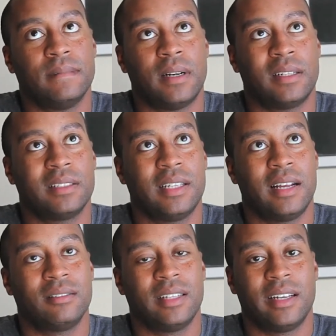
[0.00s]
honestly, I
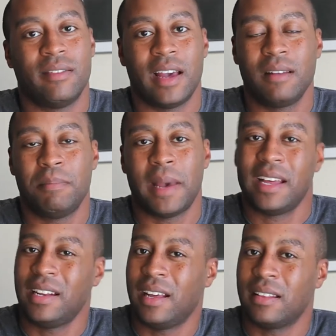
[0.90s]
don't think I've had
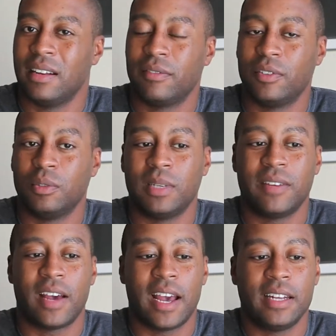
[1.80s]
bad ethnic food, but if
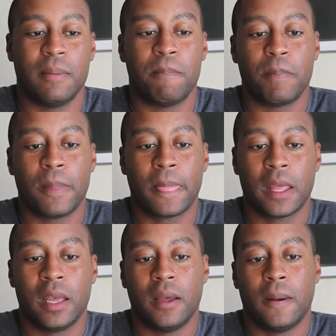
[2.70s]
I had to
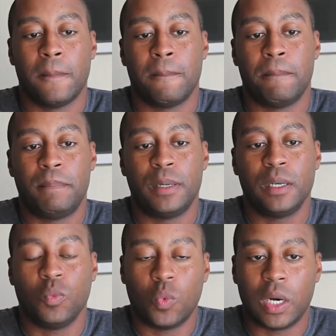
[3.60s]

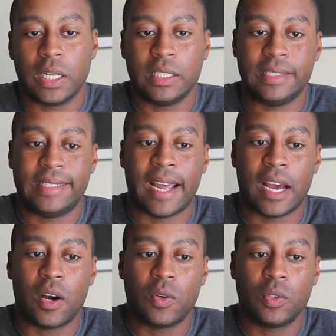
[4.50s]
put one
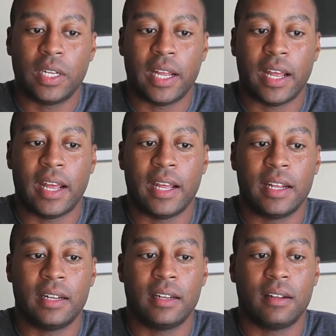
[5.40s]
down
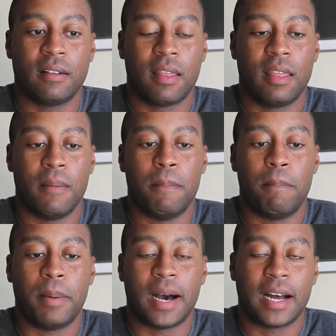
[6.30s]
in the
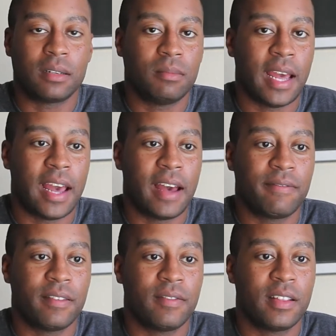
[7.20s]
bottom
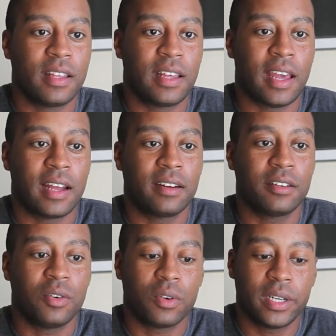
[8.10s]
half of the
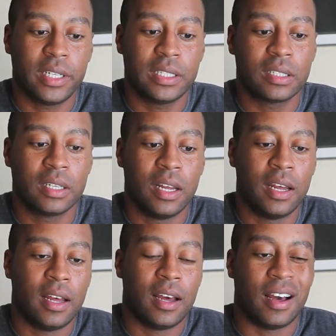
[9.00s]
categories,
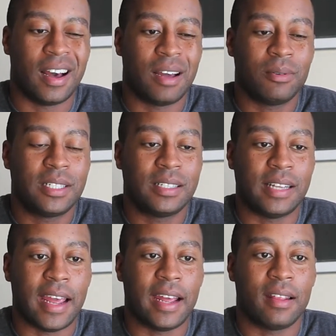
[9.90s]
I would
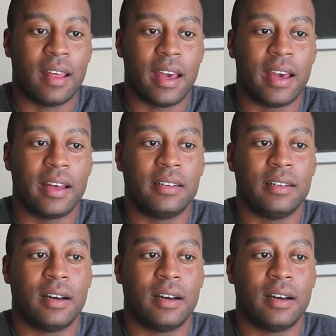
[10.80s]
say that,